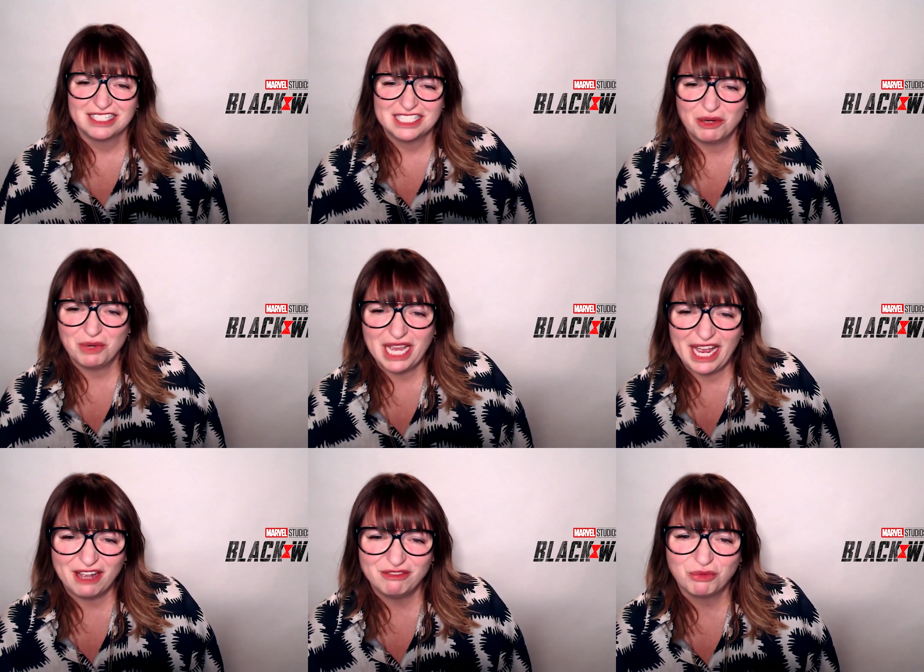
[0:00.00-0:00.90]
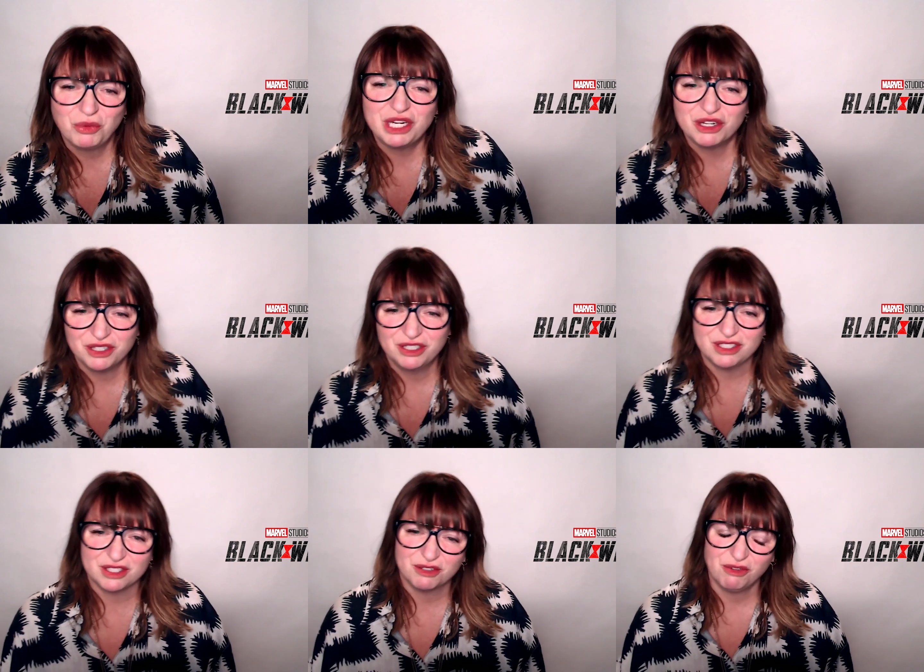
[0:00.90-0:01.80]
So we have
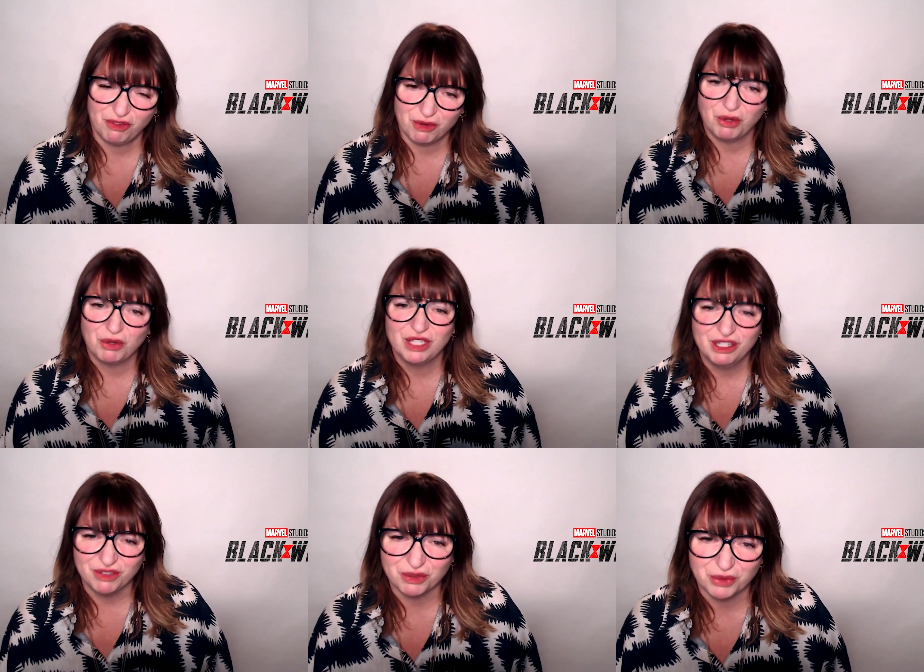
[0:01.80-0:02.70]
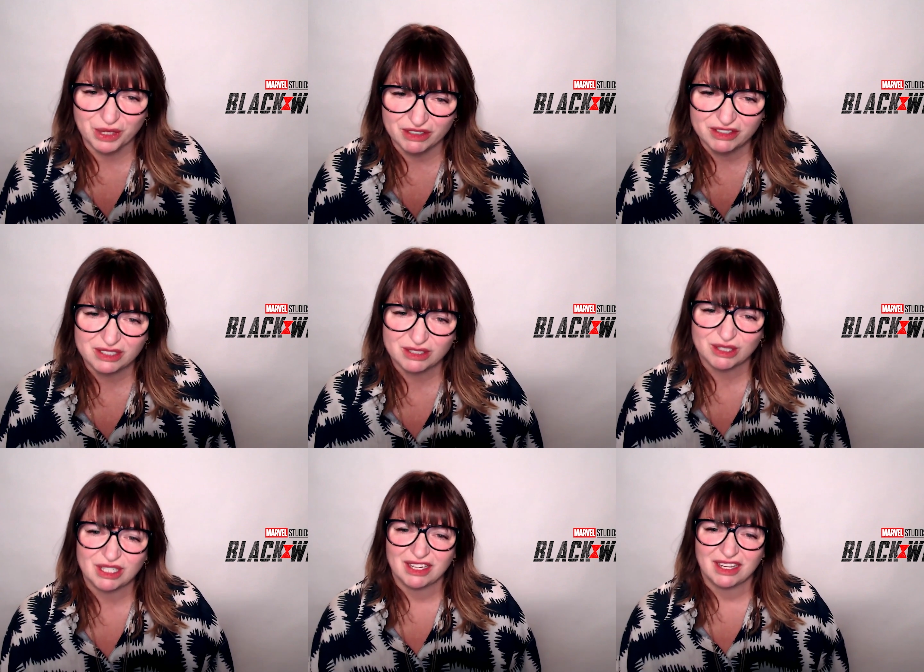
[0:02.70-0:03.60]
widows from all over the world.
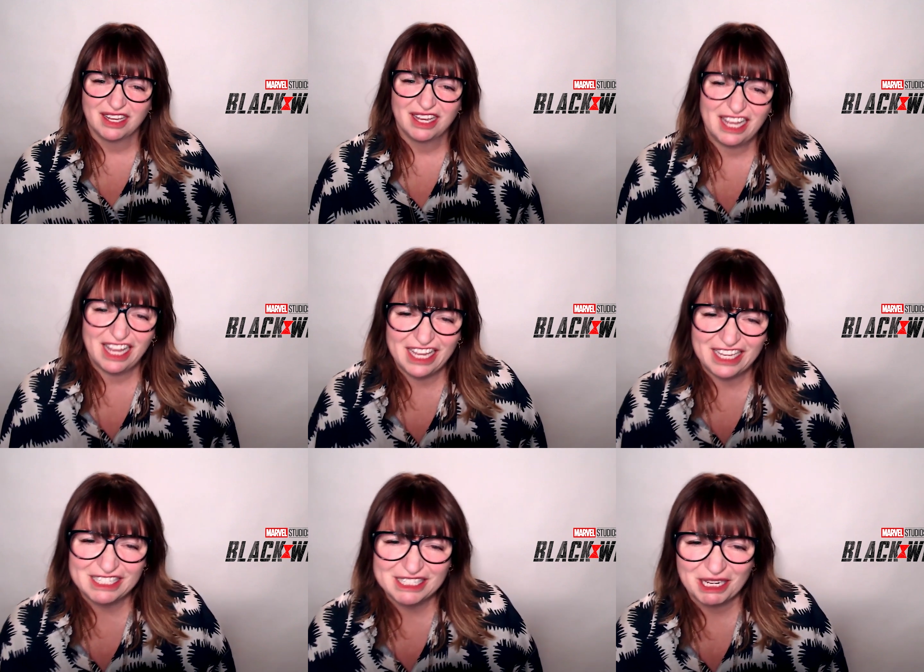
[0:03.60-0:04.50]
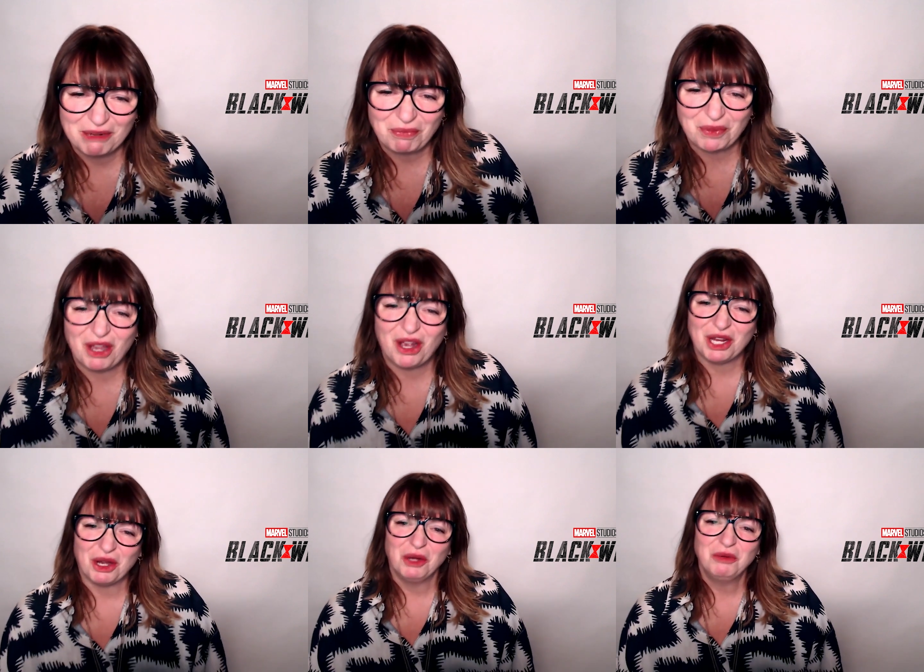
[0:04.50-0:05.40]
And um,
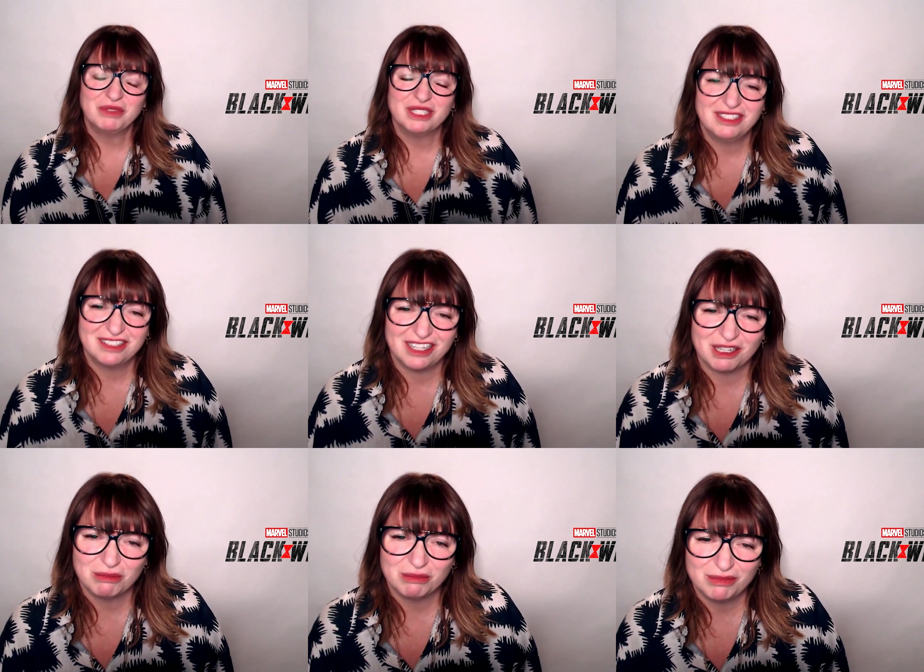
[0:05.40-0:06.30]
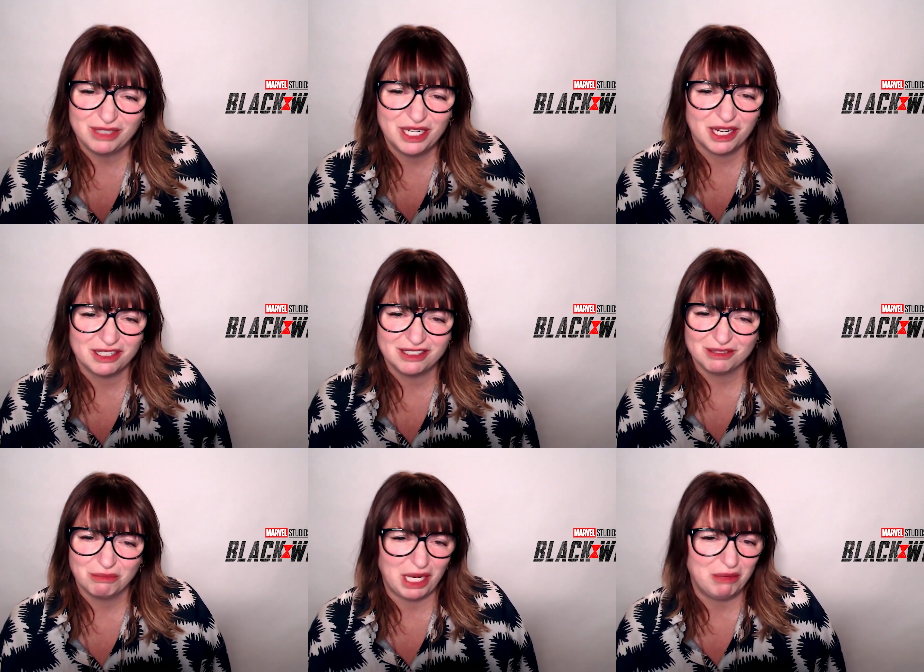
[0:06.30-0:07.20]
I hope that um,
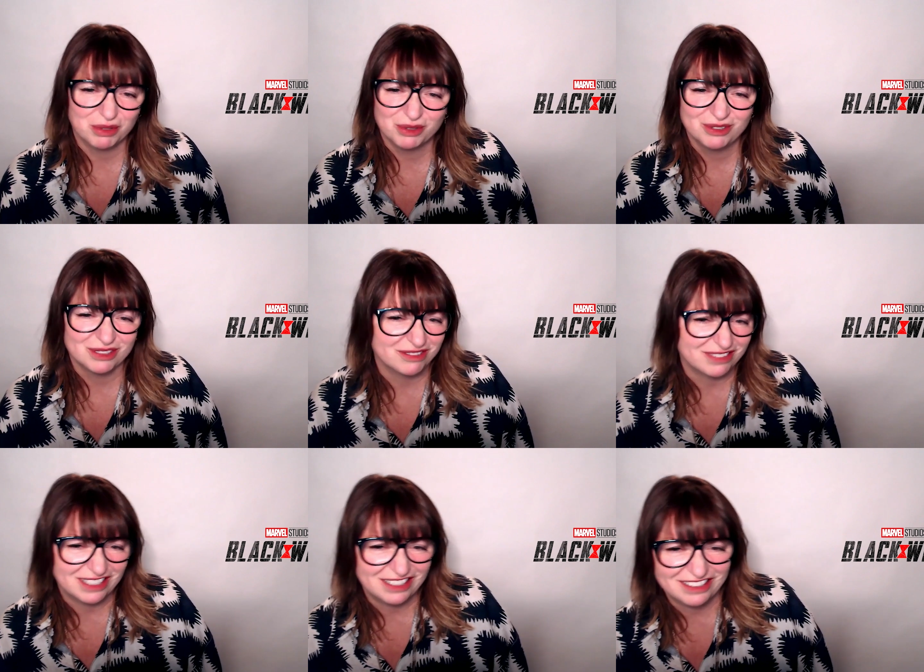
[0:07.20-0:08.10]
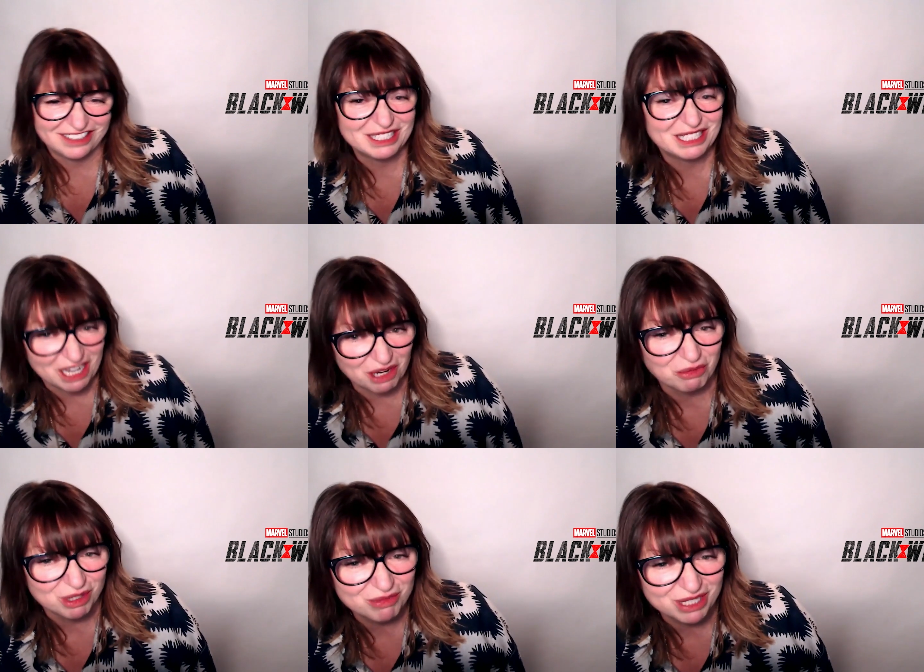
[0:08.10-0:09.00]
young people,
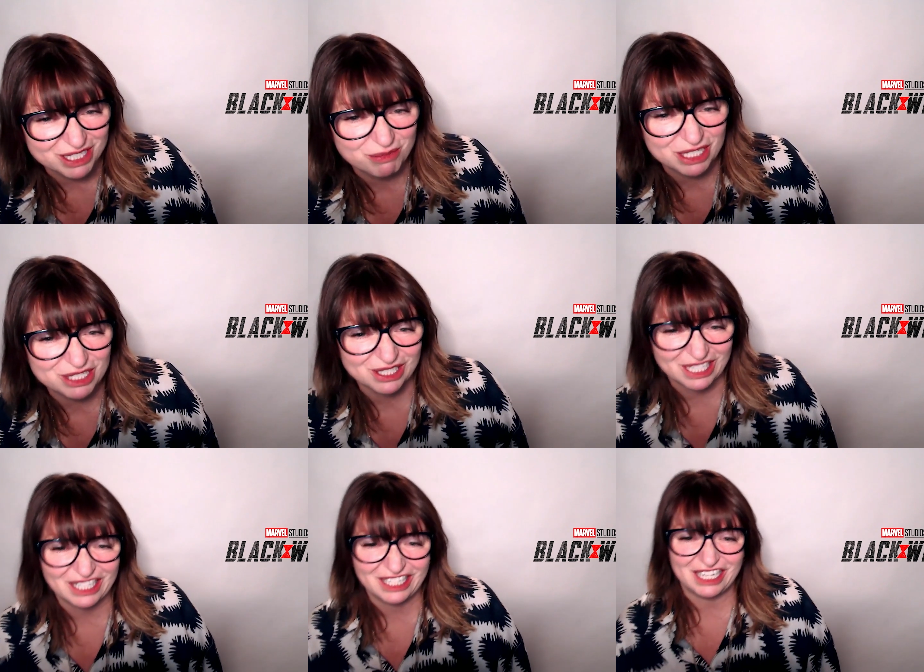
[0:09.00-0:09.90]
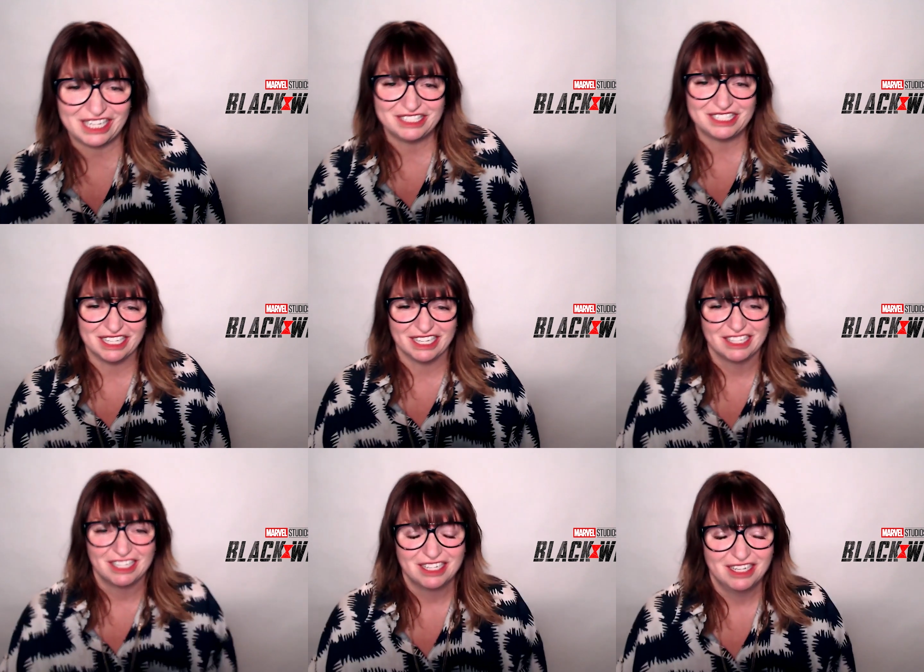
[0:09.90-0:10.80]
young women, especially in
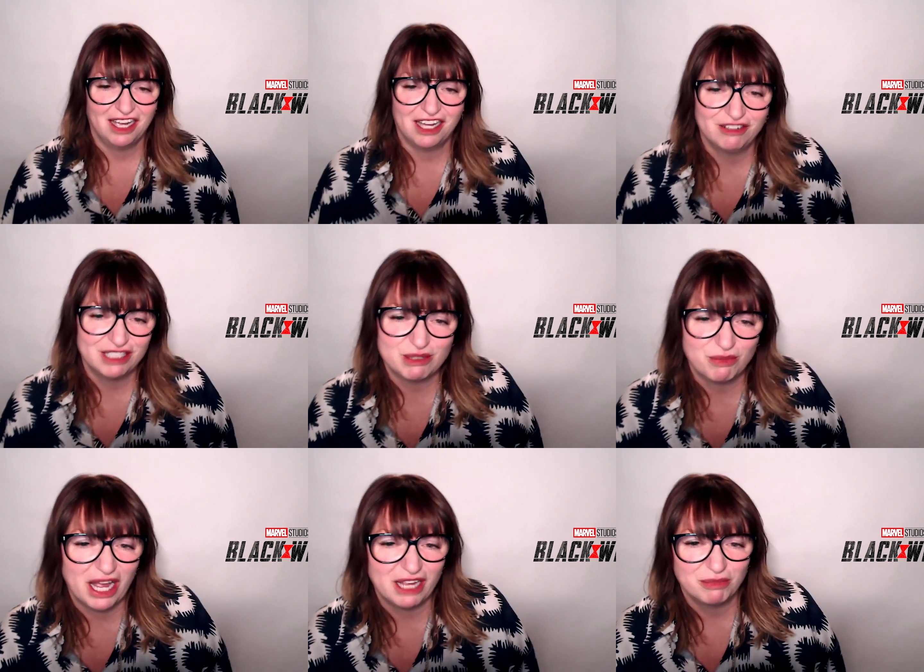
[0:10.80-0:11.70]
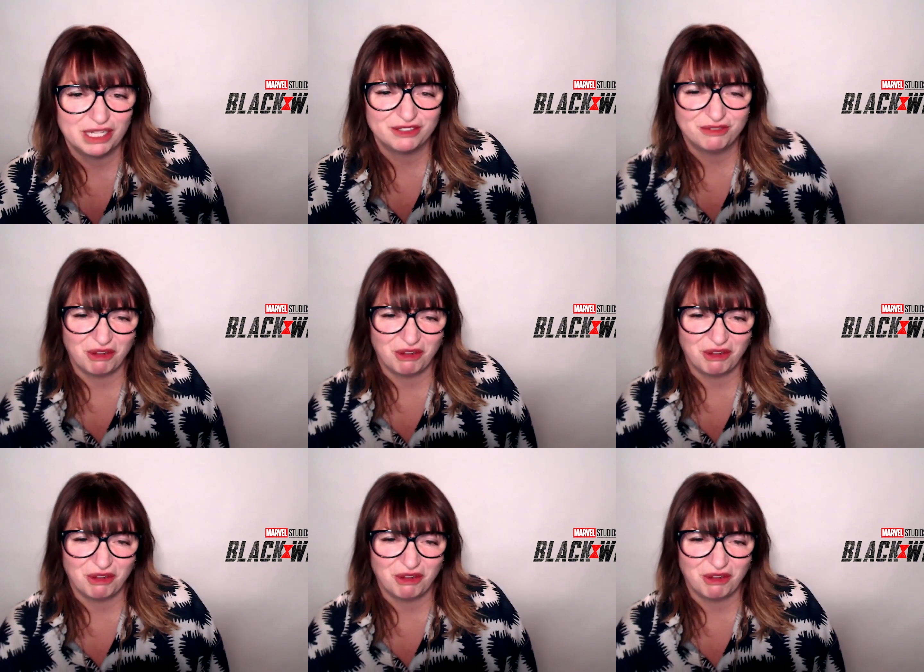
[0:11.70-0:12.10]
India, are inspired by the